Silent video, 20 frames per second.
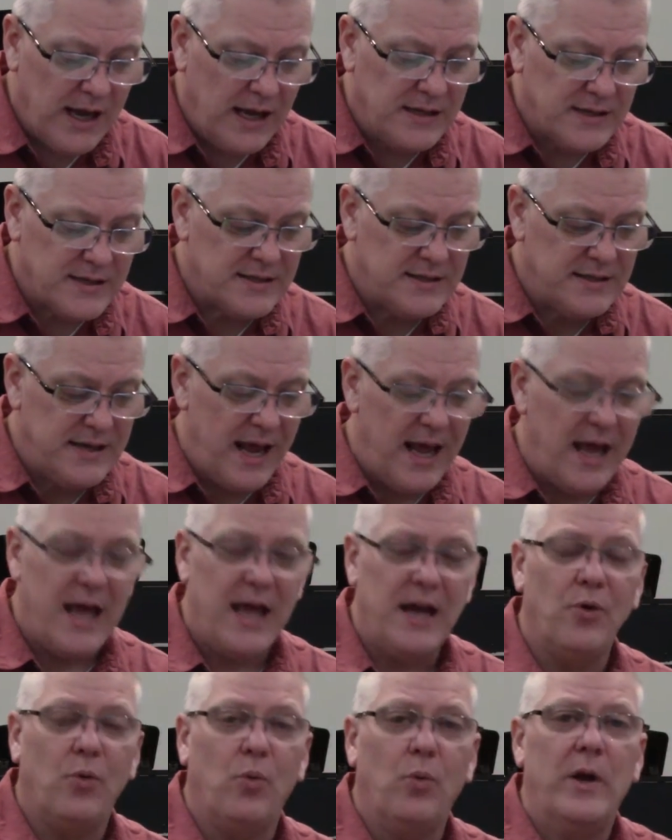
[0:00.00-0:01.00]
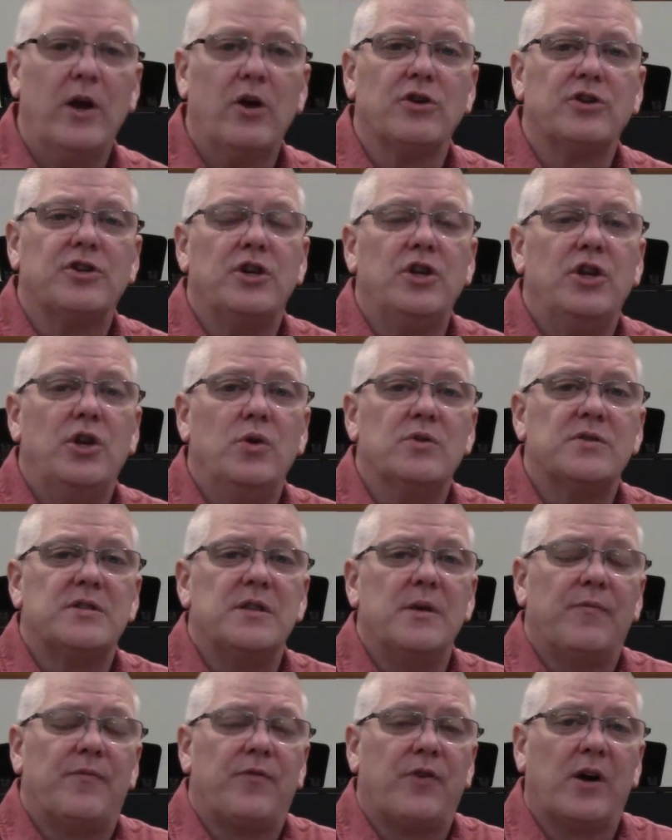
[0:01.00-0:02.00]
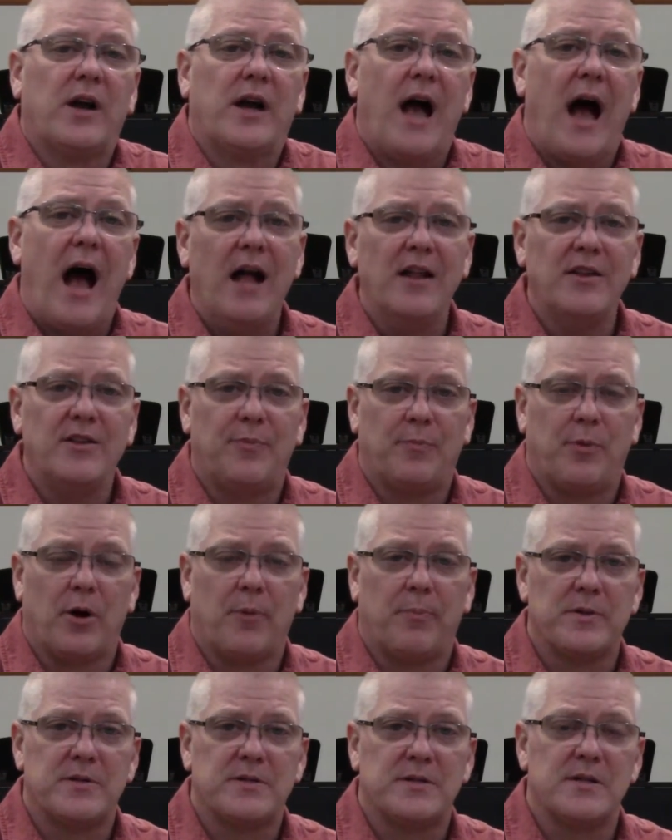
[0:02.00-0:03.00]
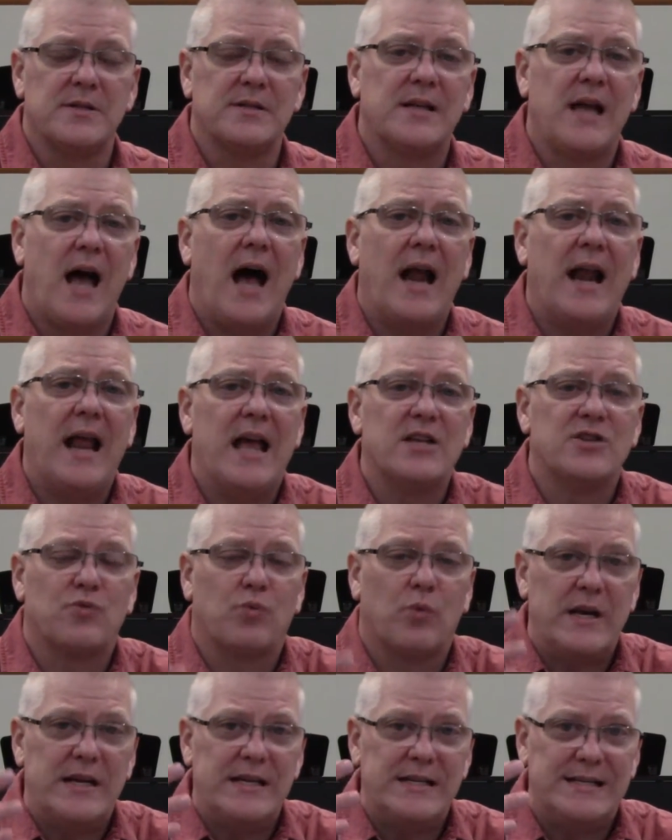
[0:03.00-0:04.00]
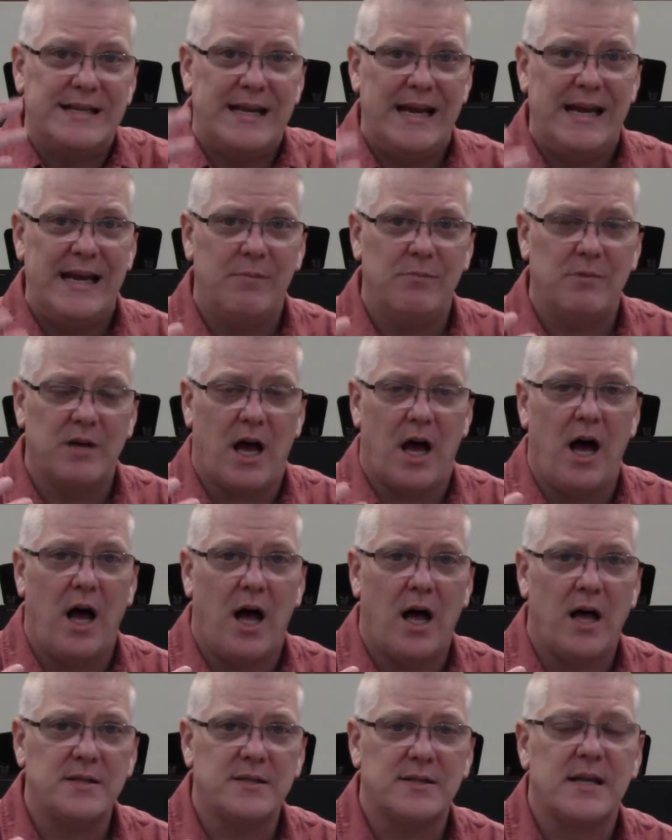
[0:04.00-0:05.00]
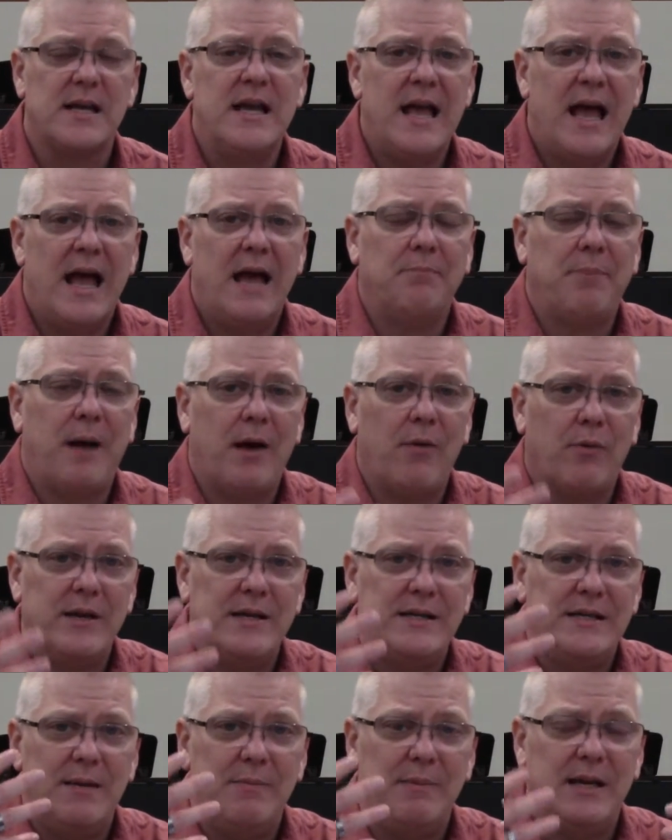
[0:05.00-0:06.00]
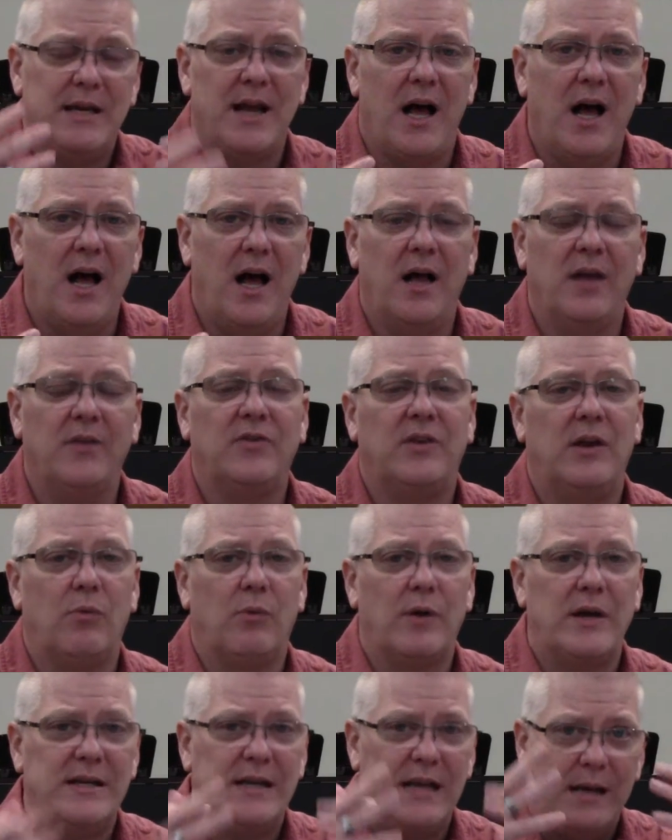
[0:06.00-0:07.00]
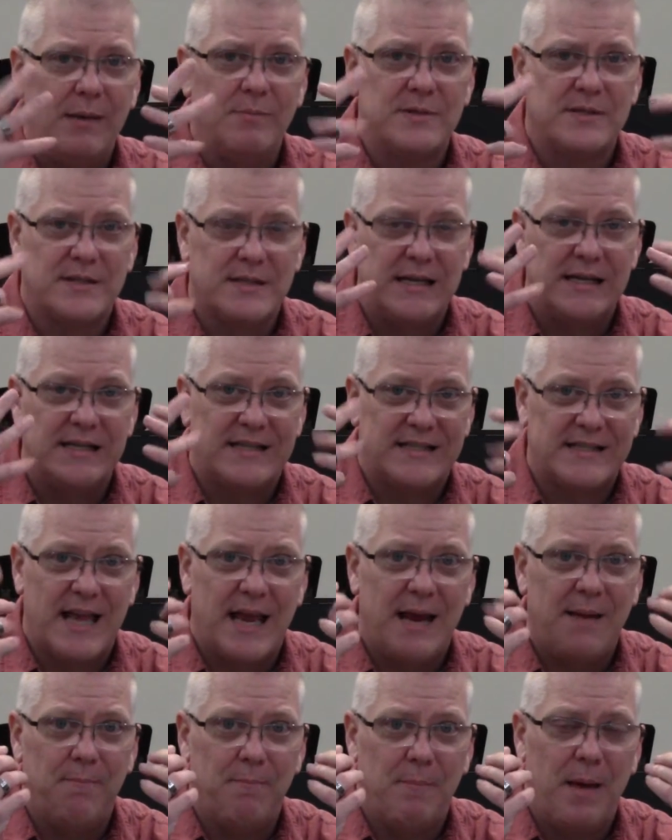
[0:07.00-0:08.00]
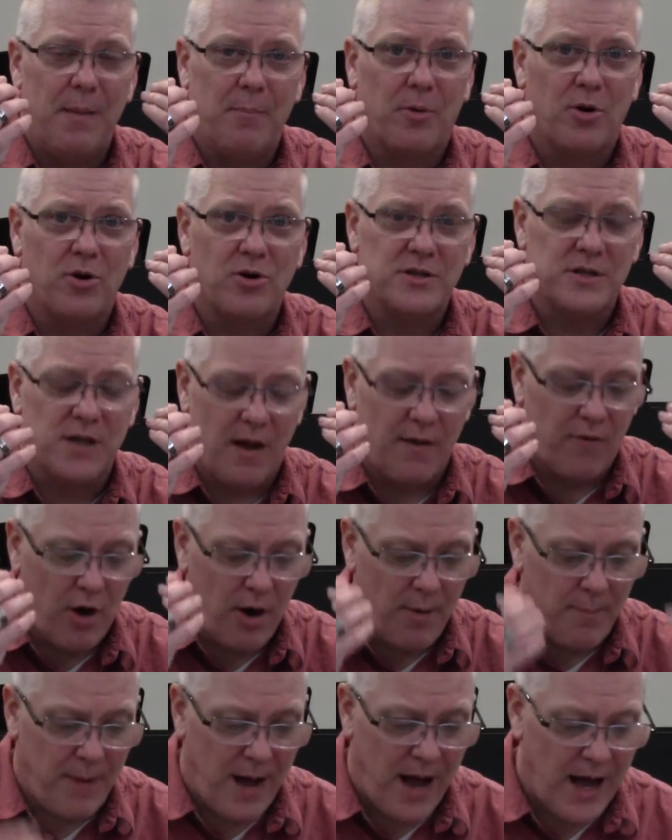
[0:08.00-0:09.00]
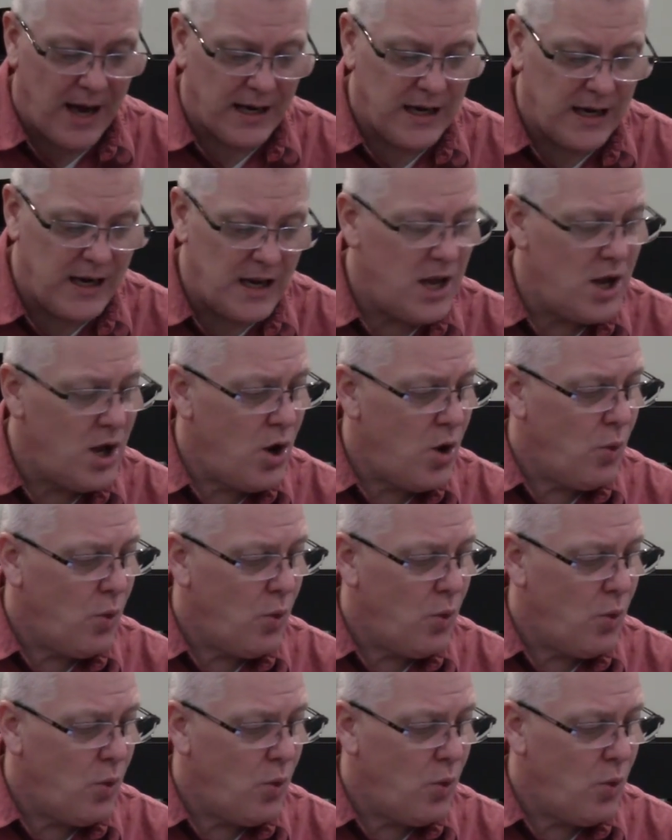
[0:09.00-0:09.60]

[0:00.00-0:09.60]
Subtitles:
Instead, we are to use them for God's purposes. God has redeemed us, and by redeeming us, he redeems these same members of our body.